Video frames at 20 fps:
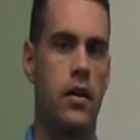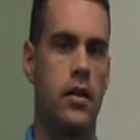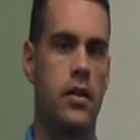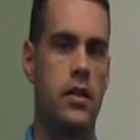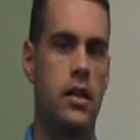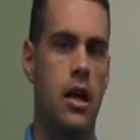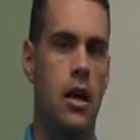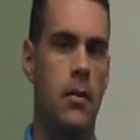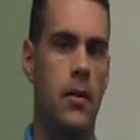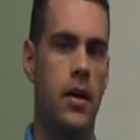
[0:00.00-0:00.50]

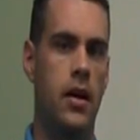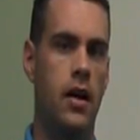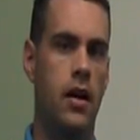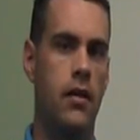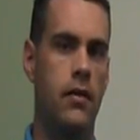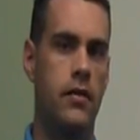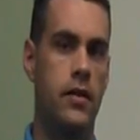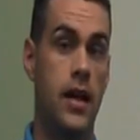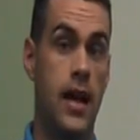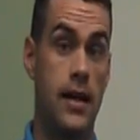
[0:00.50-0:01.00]
installment
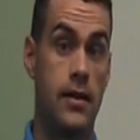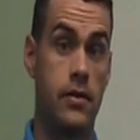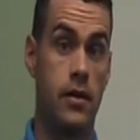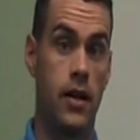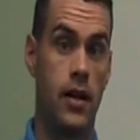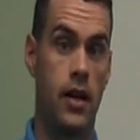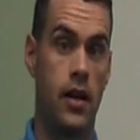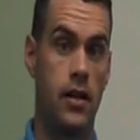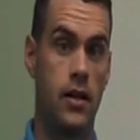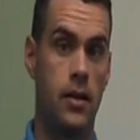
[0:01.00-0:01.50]
of
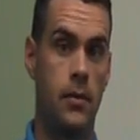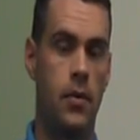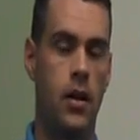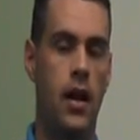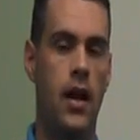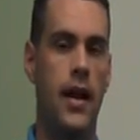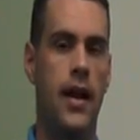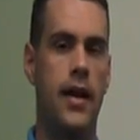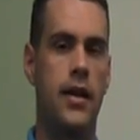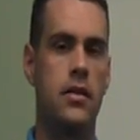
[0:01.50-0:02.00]
Nexreg
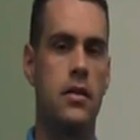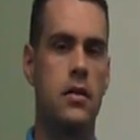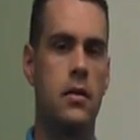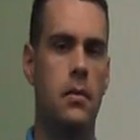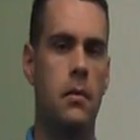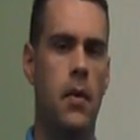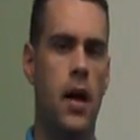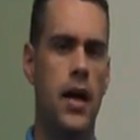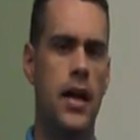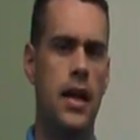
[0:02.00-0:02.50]
Compliance.
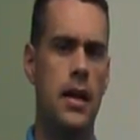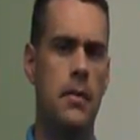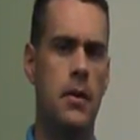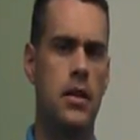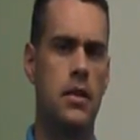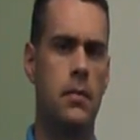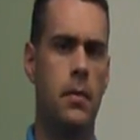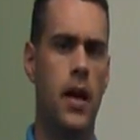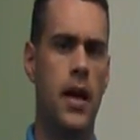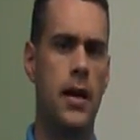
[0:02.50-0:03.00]
My name
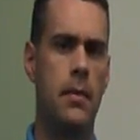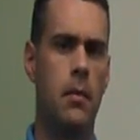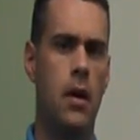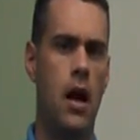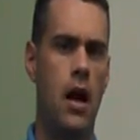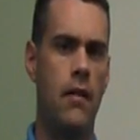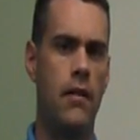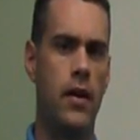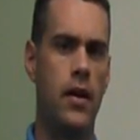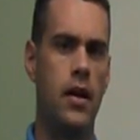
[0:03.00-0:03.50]
is Mike
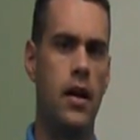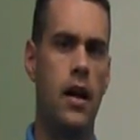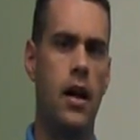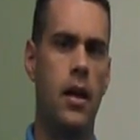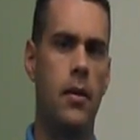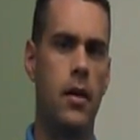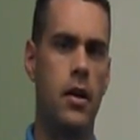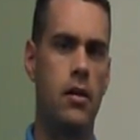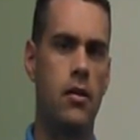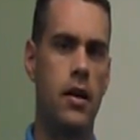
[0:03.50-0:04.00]
Moffat.
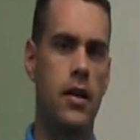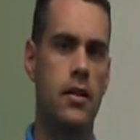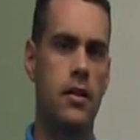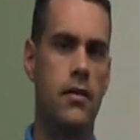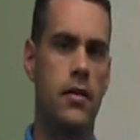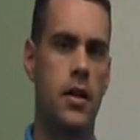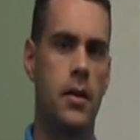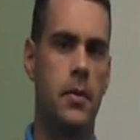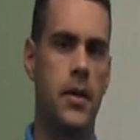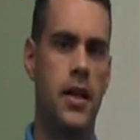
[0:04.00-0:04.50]
I'm the Director
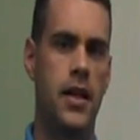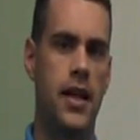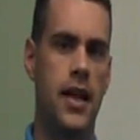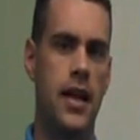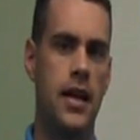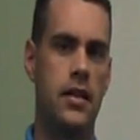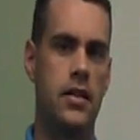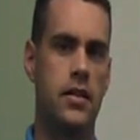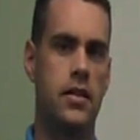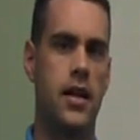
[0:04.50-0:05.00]
of
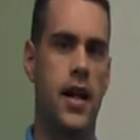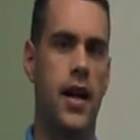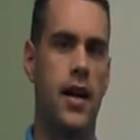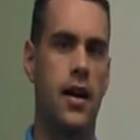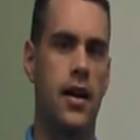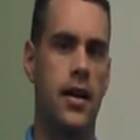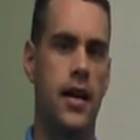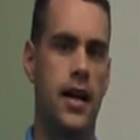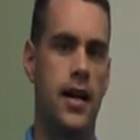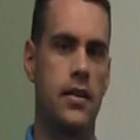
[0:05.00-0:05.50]
Communication
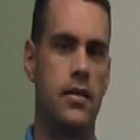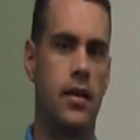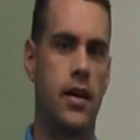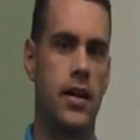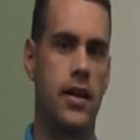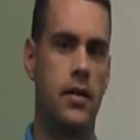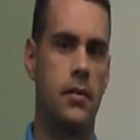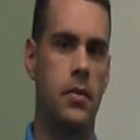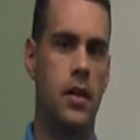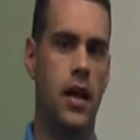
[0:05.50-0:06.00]
here at
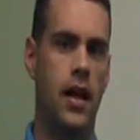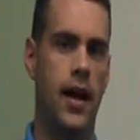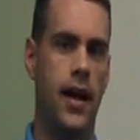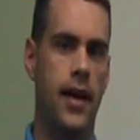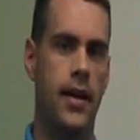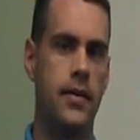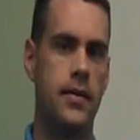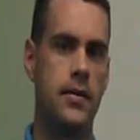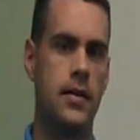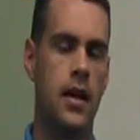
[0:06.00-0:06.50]
Nexreg
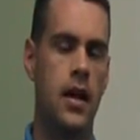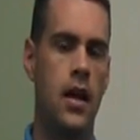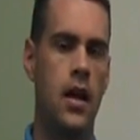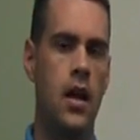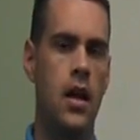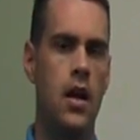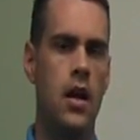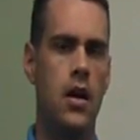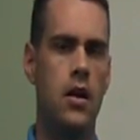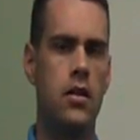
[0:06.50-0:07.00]
Compliance.
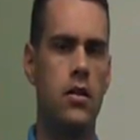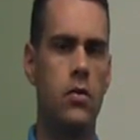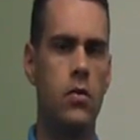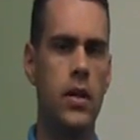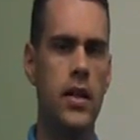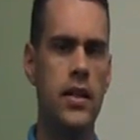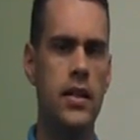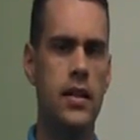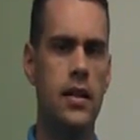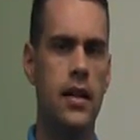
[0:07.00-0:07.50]
So
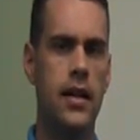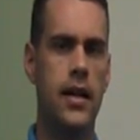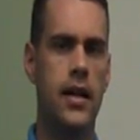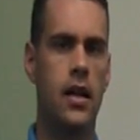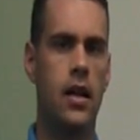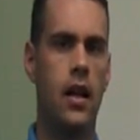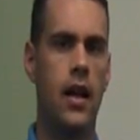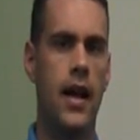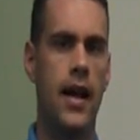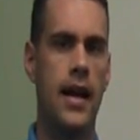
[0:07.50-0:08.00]
recently a
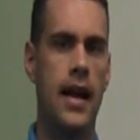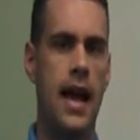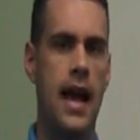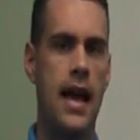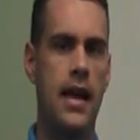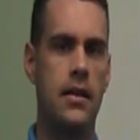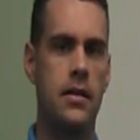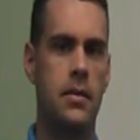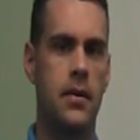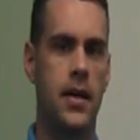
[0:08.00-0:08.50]
client
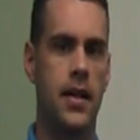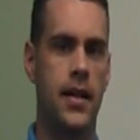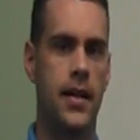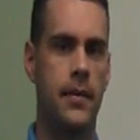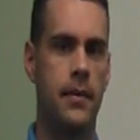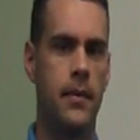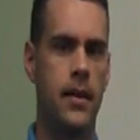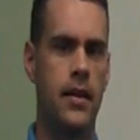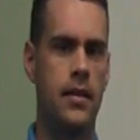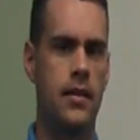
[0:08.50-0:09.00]
asked
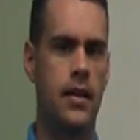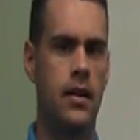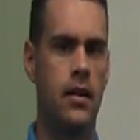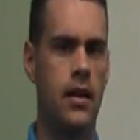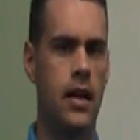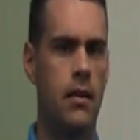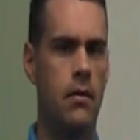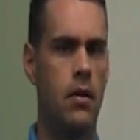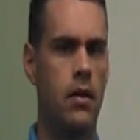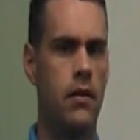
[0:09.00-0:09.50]
me, I said,
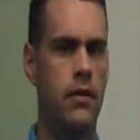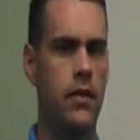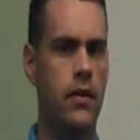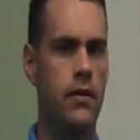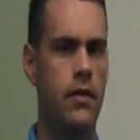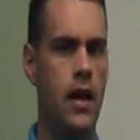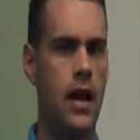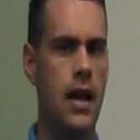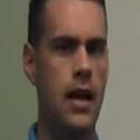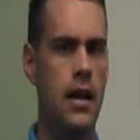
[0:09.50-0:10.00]
okay, well if
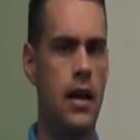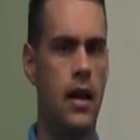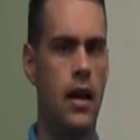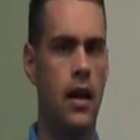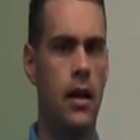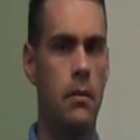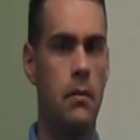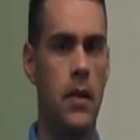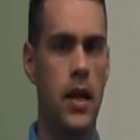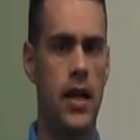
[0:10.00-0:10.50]
you've got
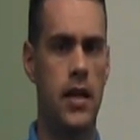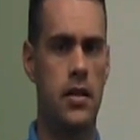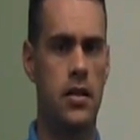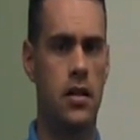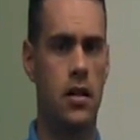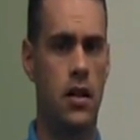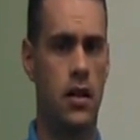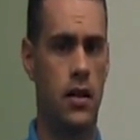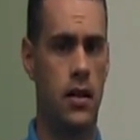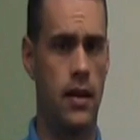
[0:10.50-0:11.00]
a
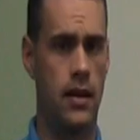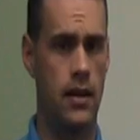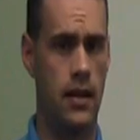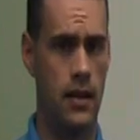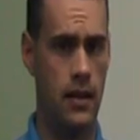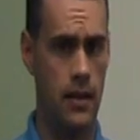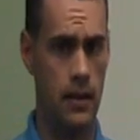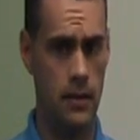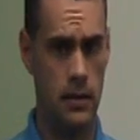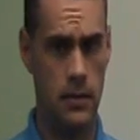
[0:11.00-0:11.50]
mixture that
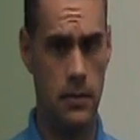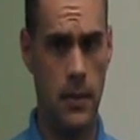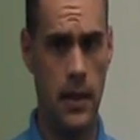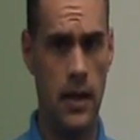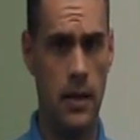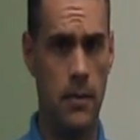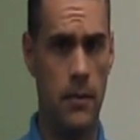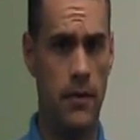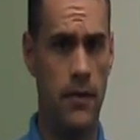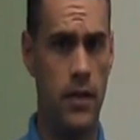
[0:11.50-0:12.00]
uh, it's
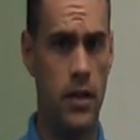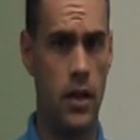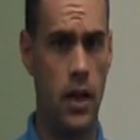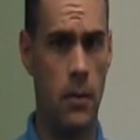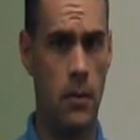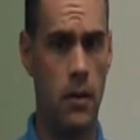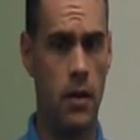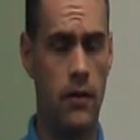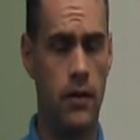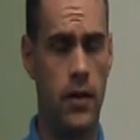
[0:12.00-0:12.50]
made up of a
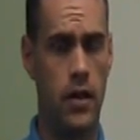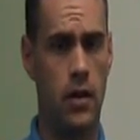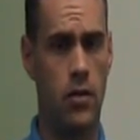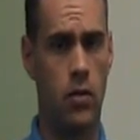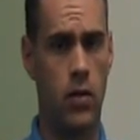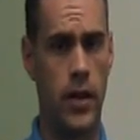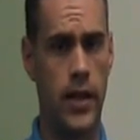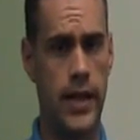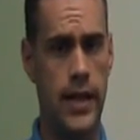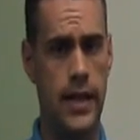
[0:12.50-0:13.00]
number of
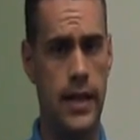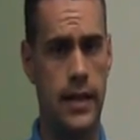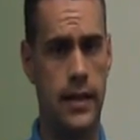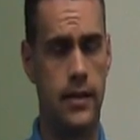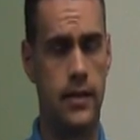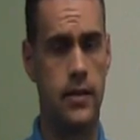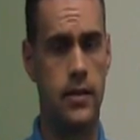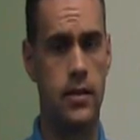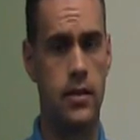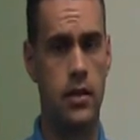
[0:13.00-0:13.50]

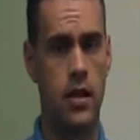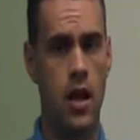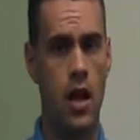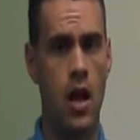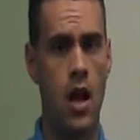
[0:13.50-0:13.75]
ingredients,